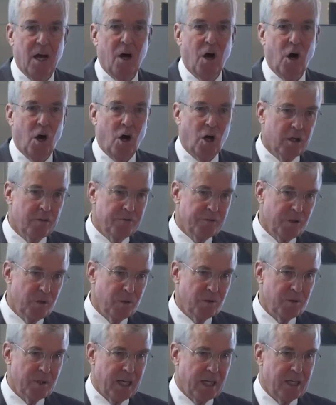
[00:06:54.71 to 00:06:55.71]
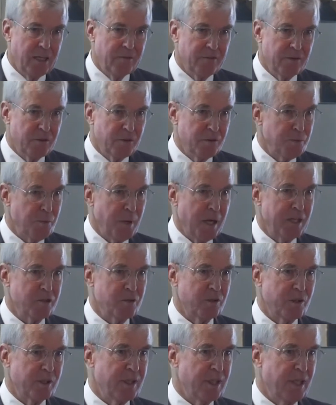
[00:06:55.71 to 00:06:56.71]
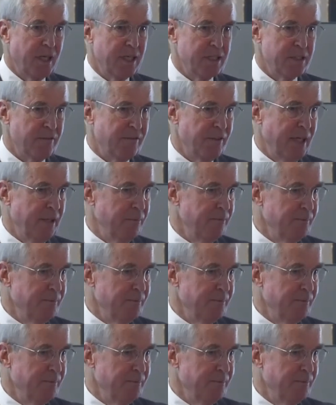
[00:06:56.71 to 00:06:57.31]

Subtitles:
All of you, thank you for sponsoring tonight's event.